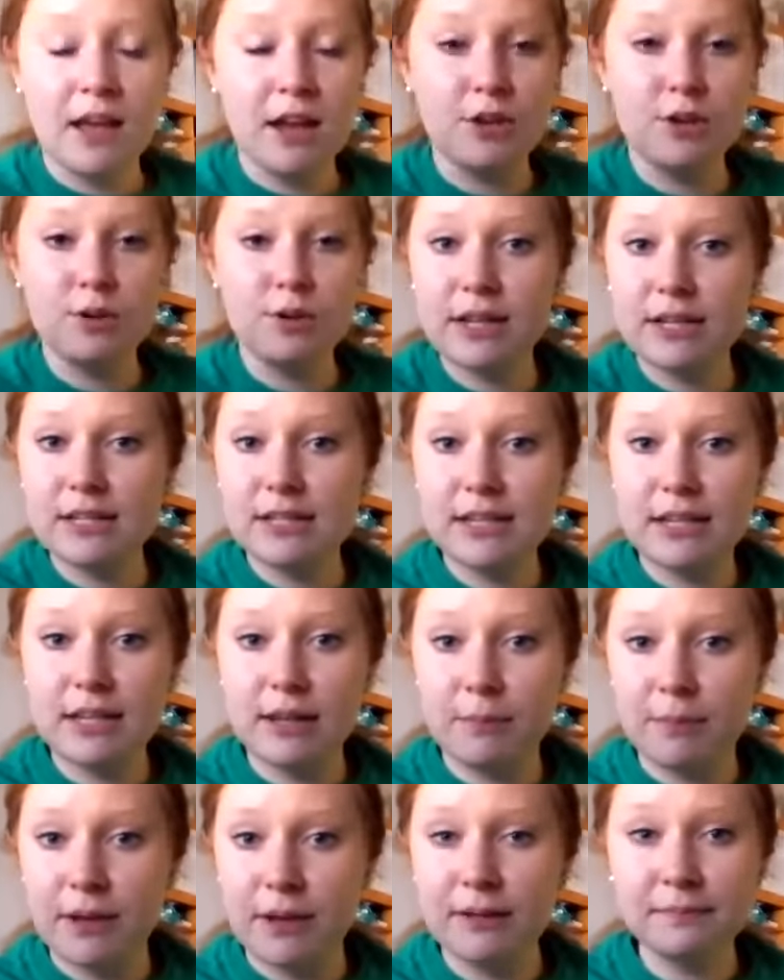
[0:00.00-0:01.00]
and you get to
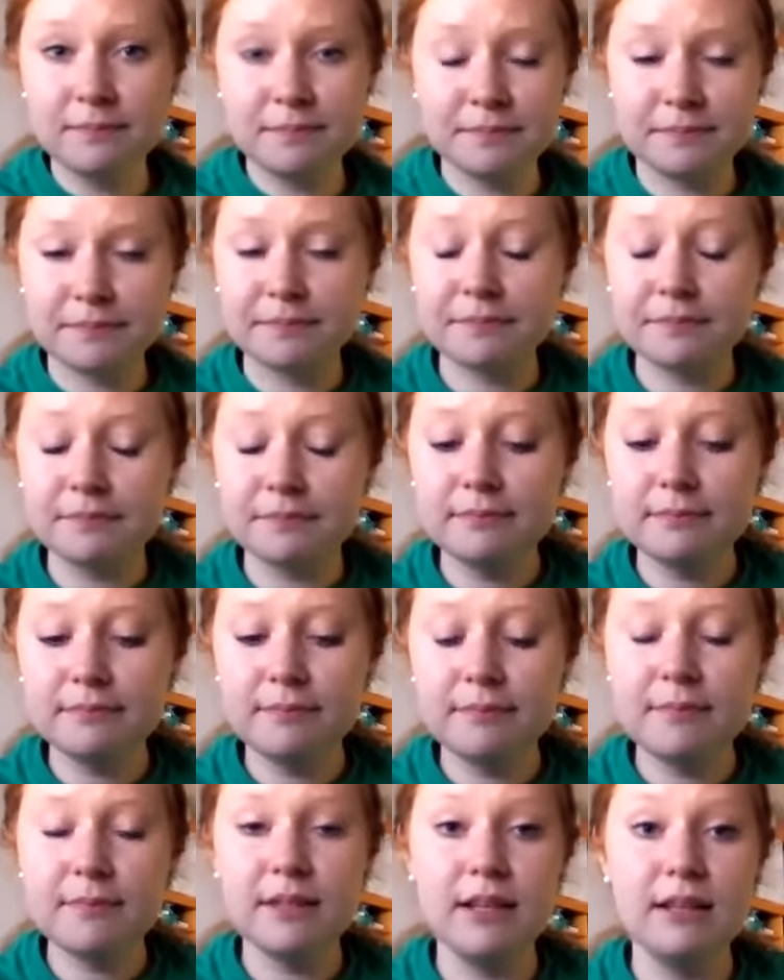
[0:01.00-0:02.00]
keep it.
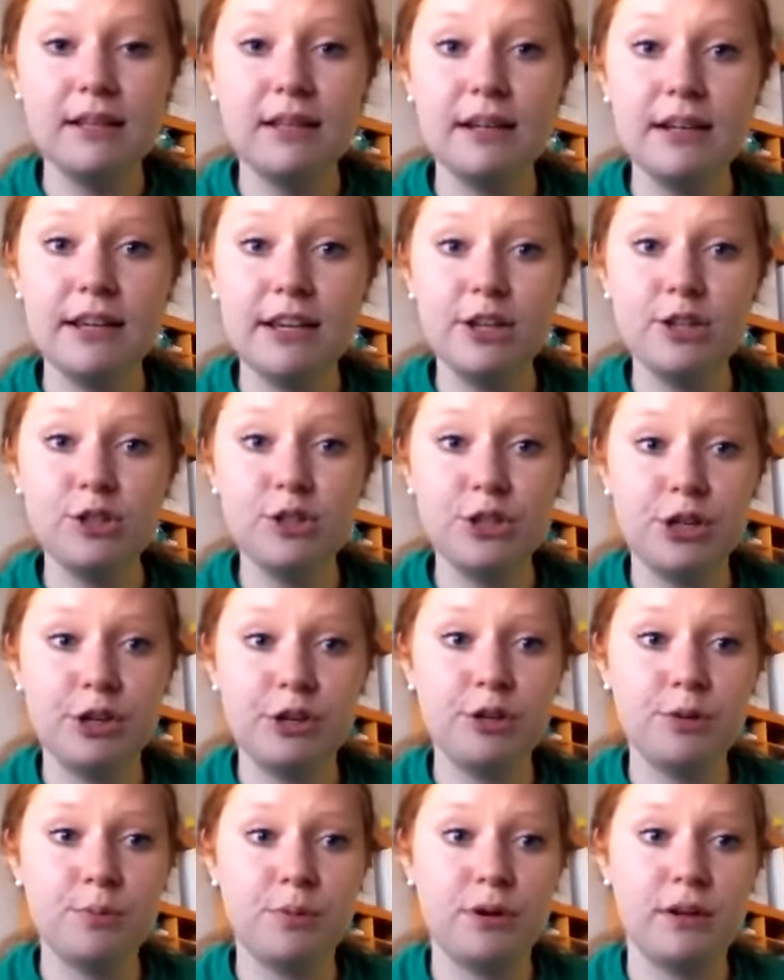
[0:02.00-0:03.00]
And then each
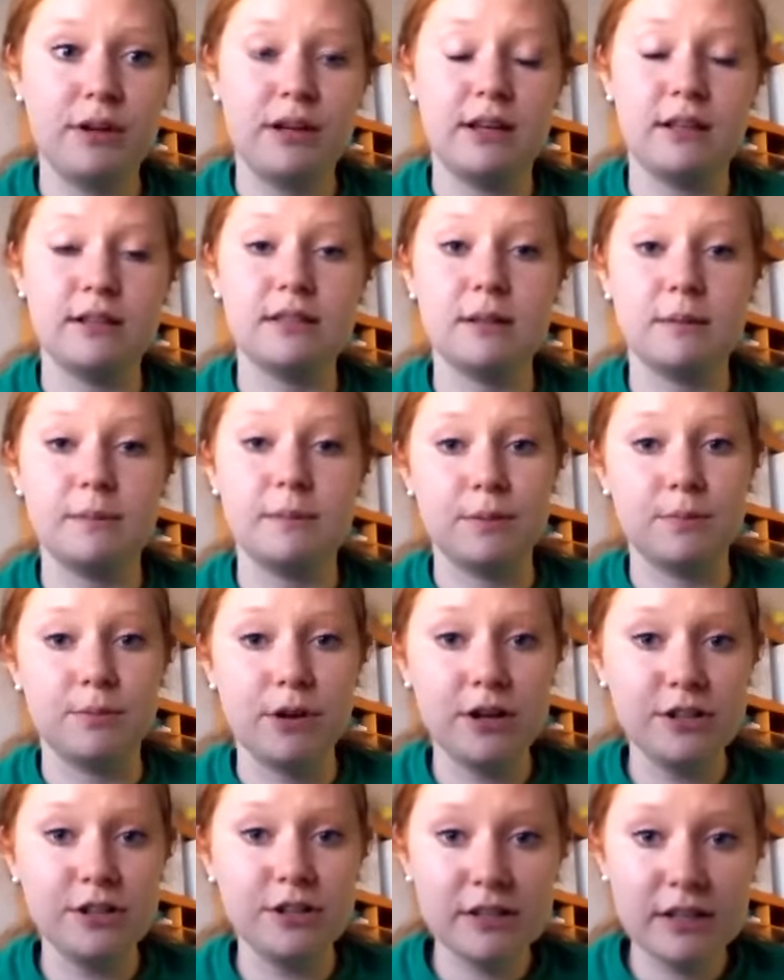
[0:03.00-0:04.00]
year you put in some of the
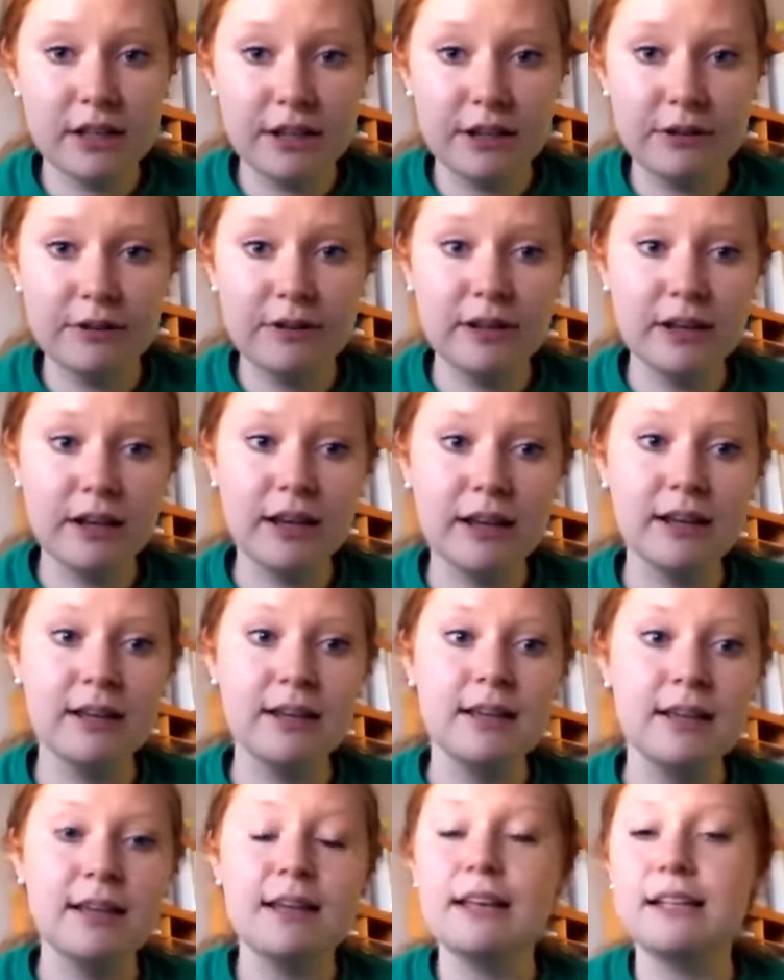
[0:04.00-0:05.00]
projects that you did,
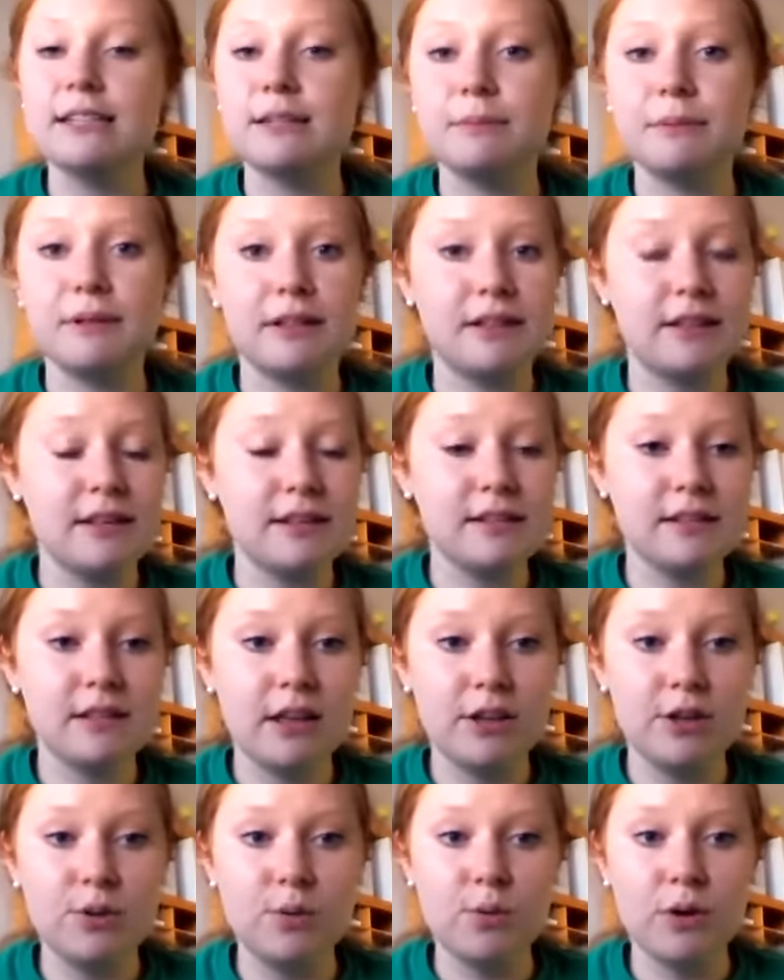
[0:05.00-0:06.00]
some of the things
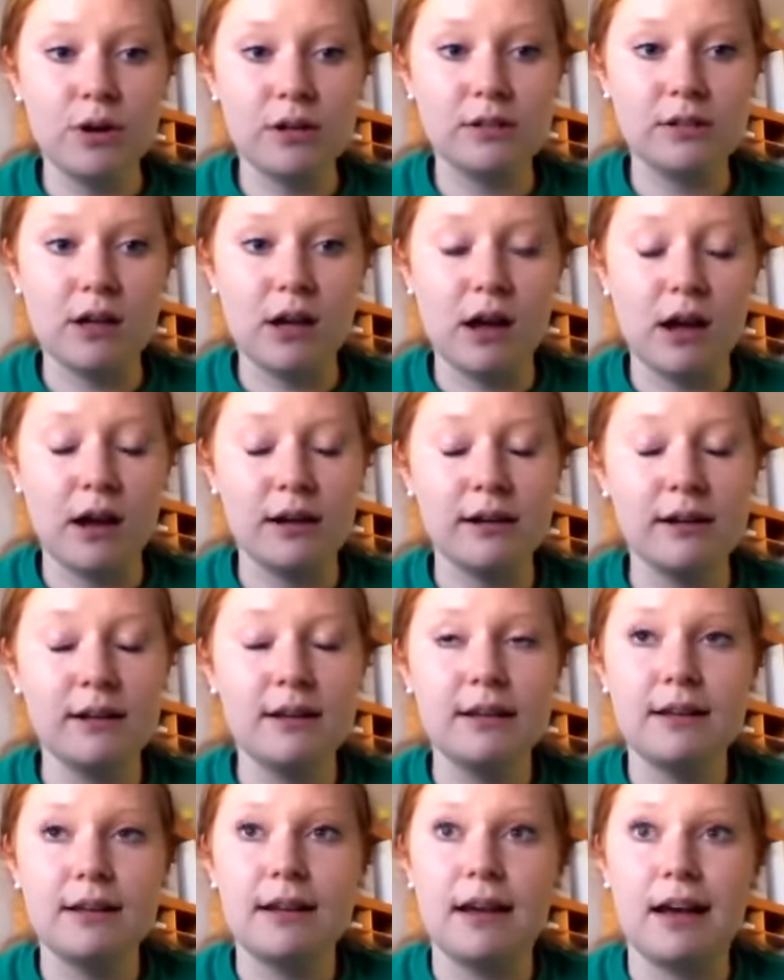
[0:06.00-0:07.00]
that you worked on,
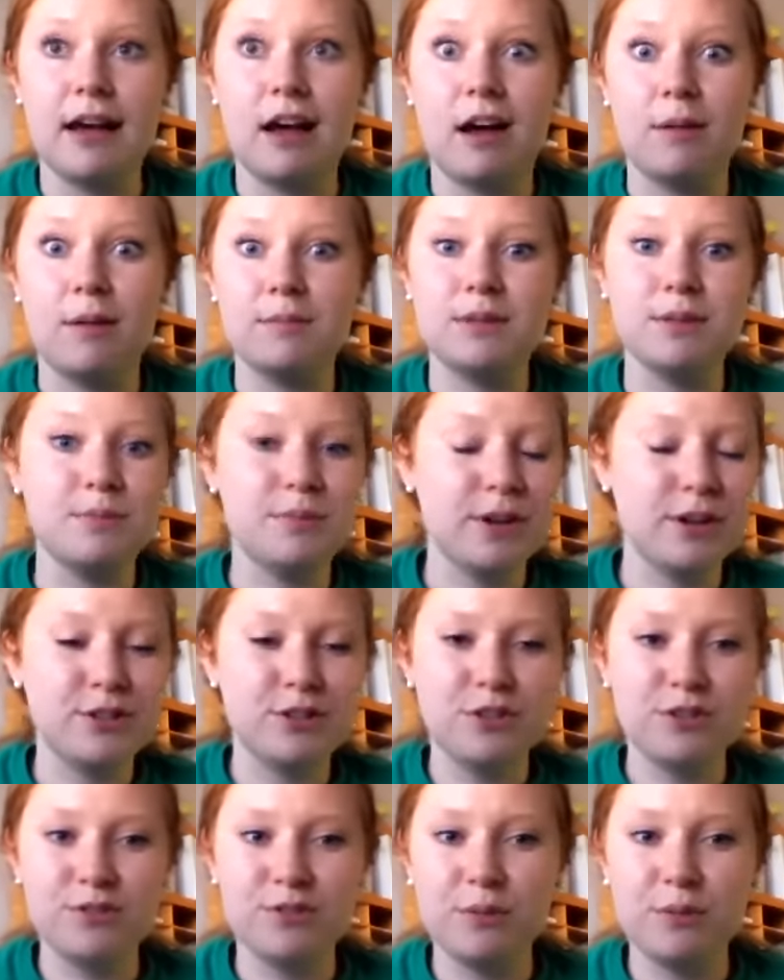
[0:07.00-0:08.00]
some
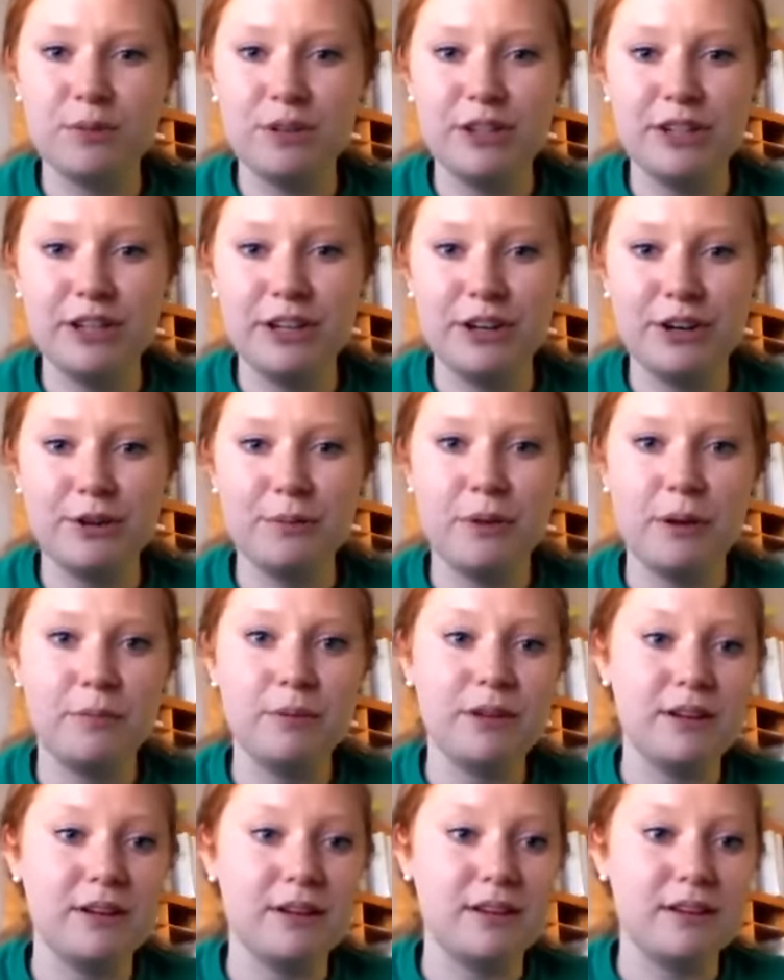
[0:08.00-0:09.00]
pictures from the year,
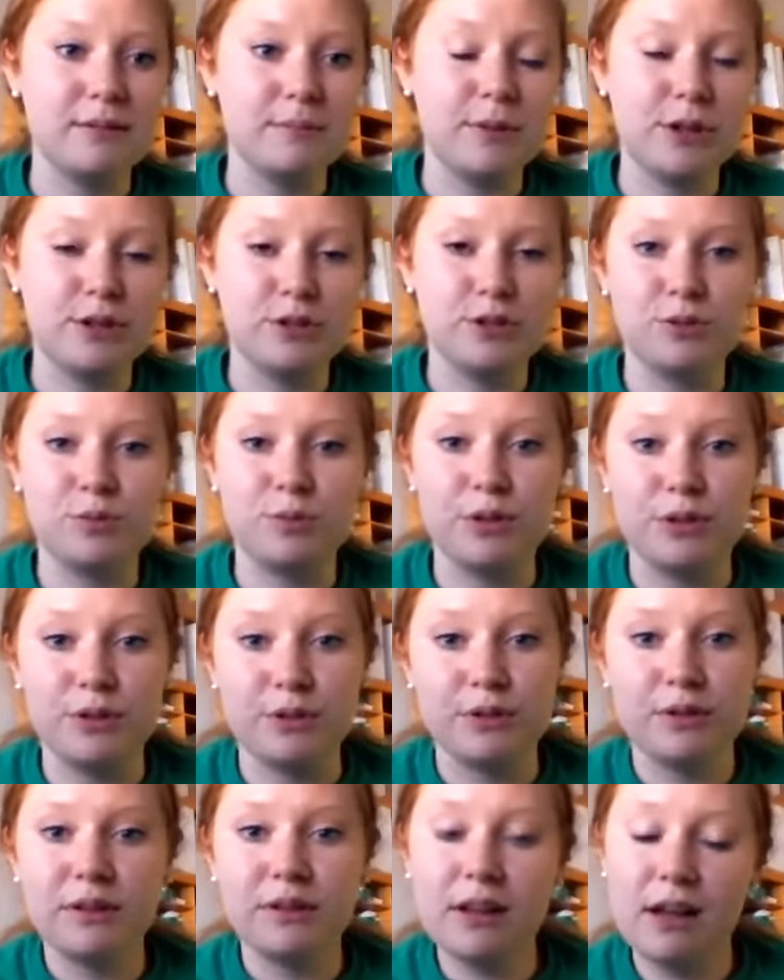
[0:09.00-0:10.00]
maybe pictures with
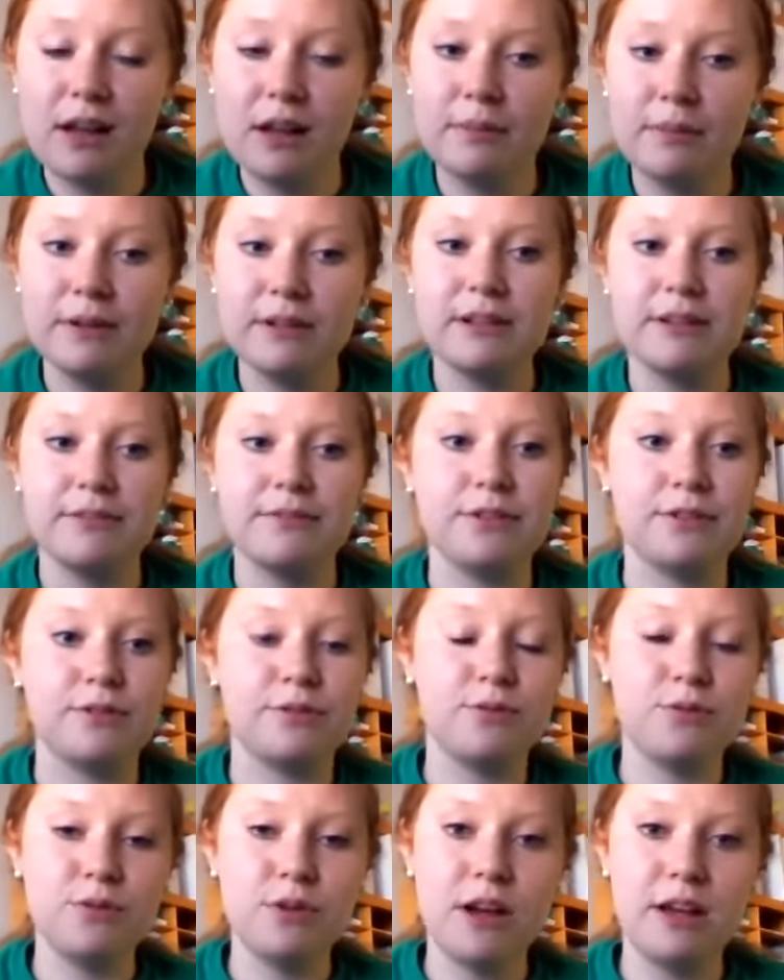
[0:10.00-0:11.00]
your club and
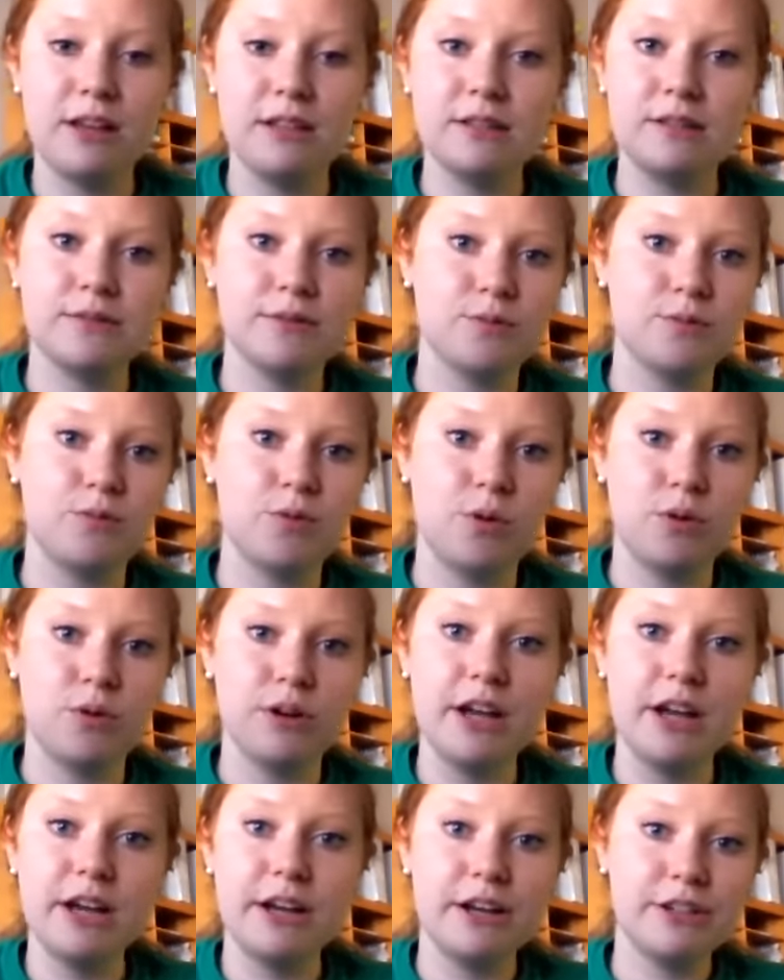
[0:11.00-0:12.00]
different friends from
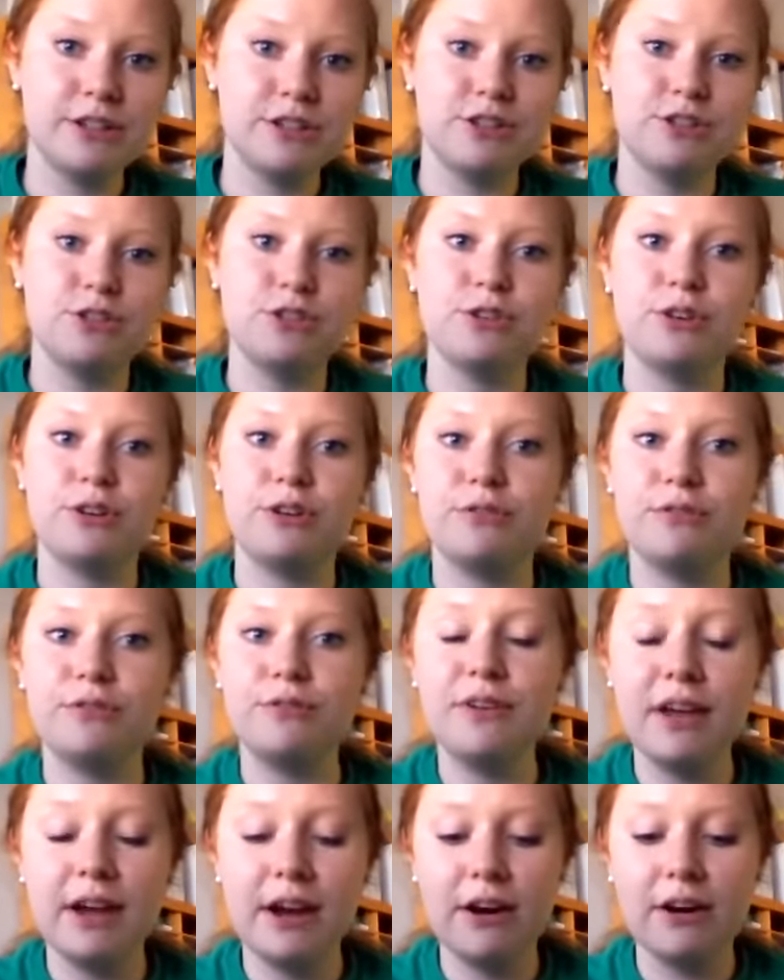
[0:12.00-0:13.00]
4-H and during
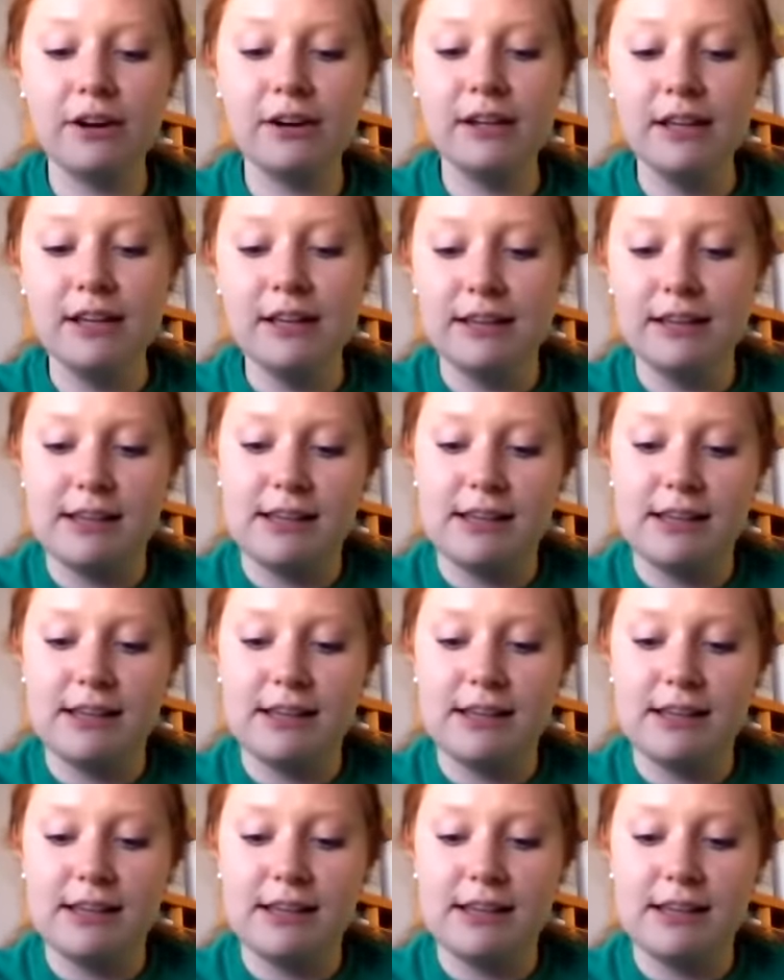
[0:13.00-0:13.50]
fair.